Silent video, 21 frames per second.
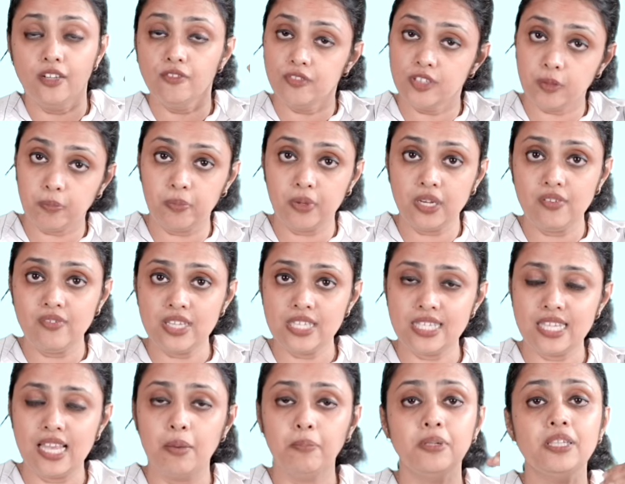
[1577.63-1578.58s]
For the
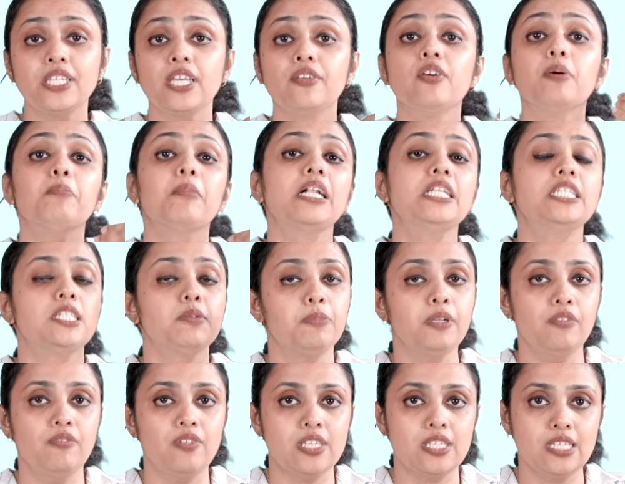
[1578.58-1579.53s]
previous sample, there were
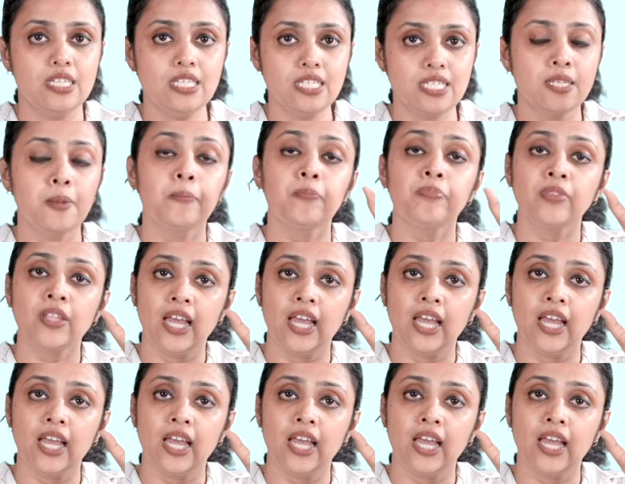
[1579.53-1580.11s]
multiple visits,